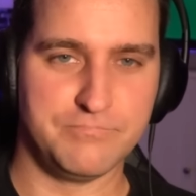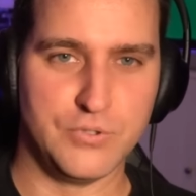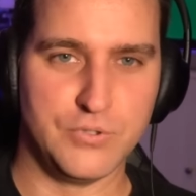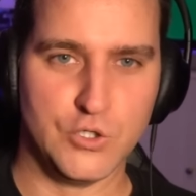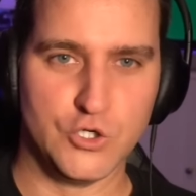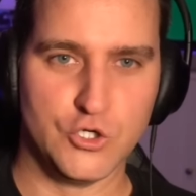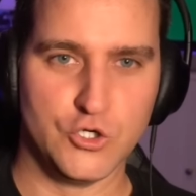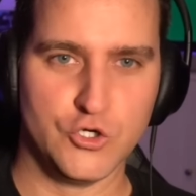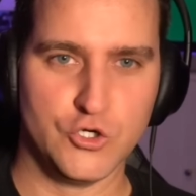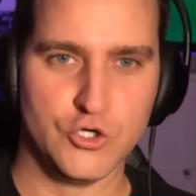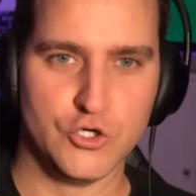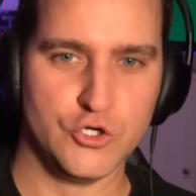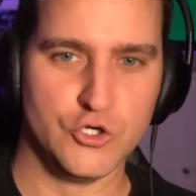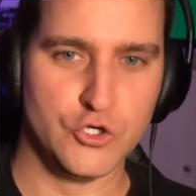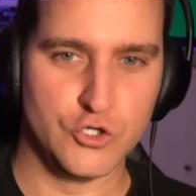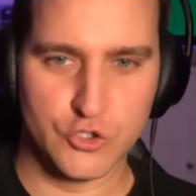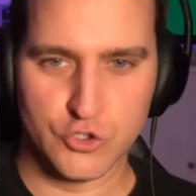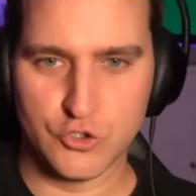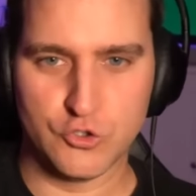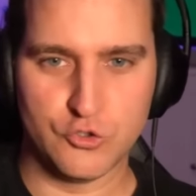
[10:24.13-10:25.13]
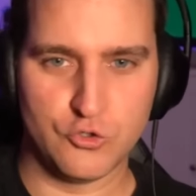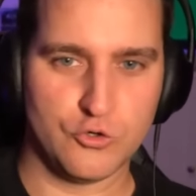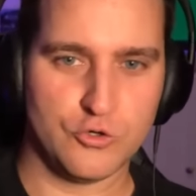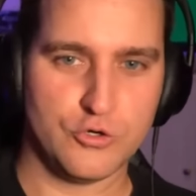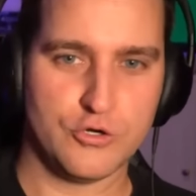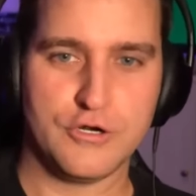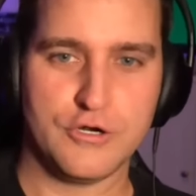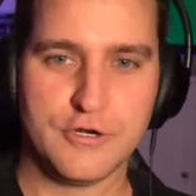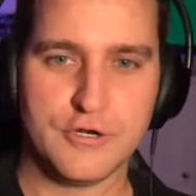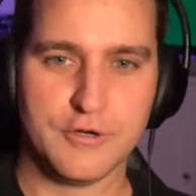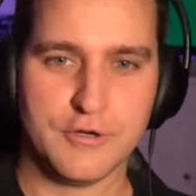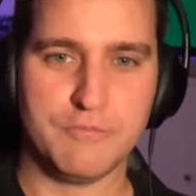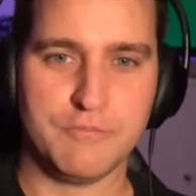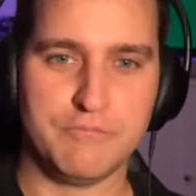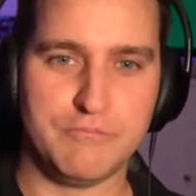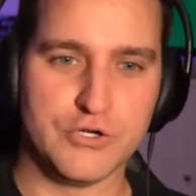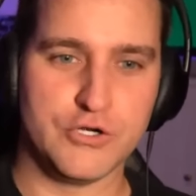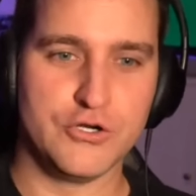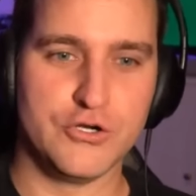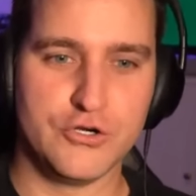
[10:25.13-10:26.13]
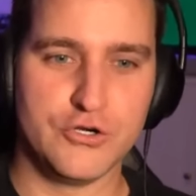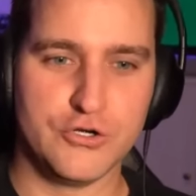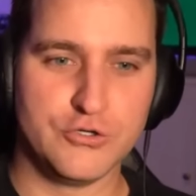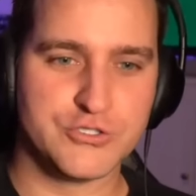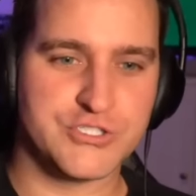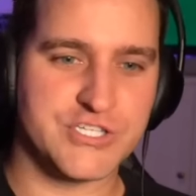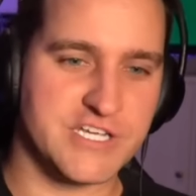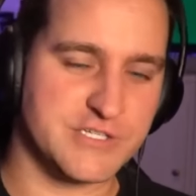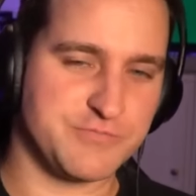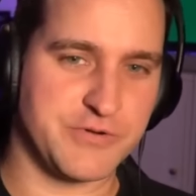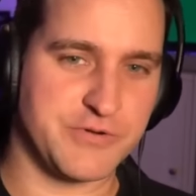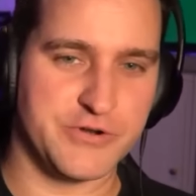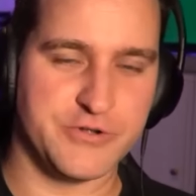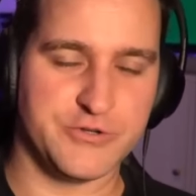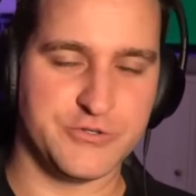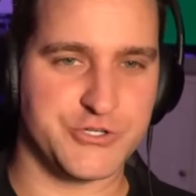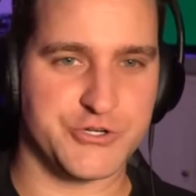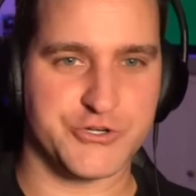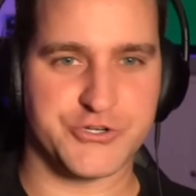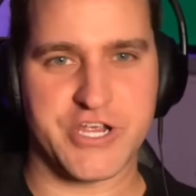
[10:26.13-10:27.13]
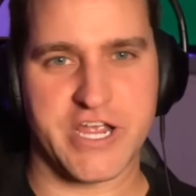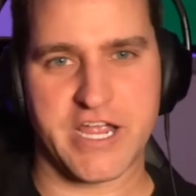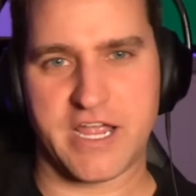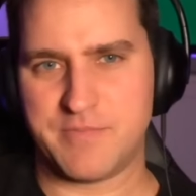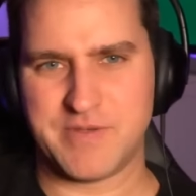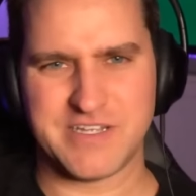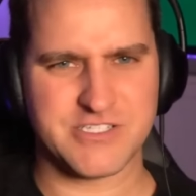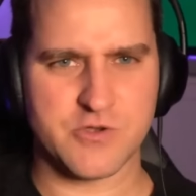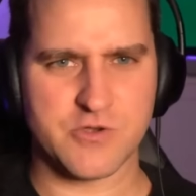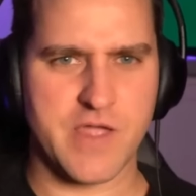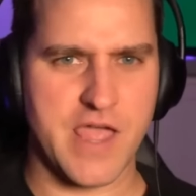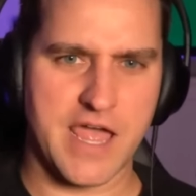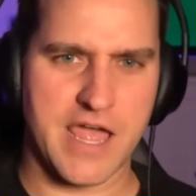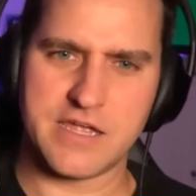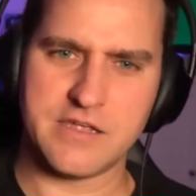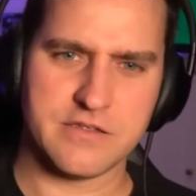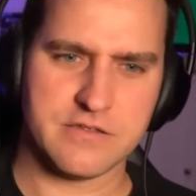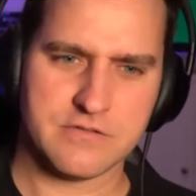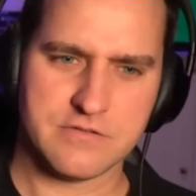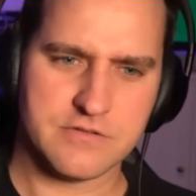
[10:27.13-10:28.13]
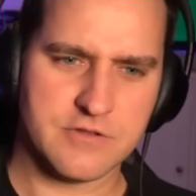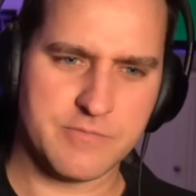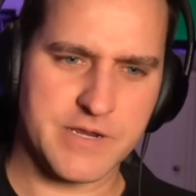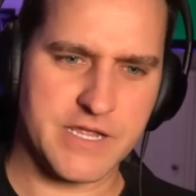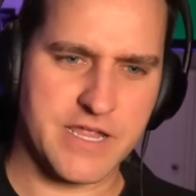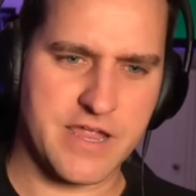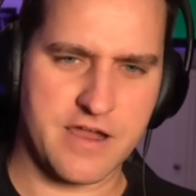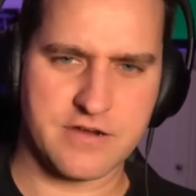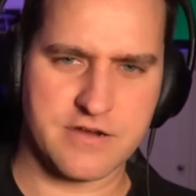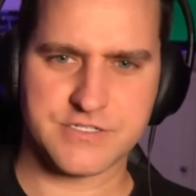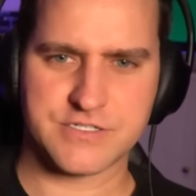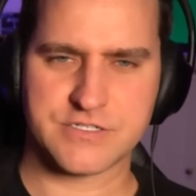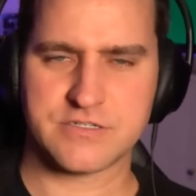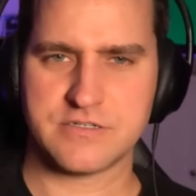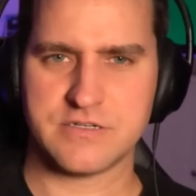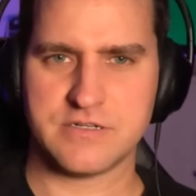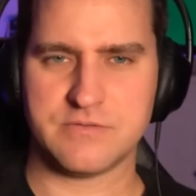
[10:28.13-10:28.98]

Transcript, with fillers: Boo. Boo, says producer Jacob. It's okay. Nobody cares.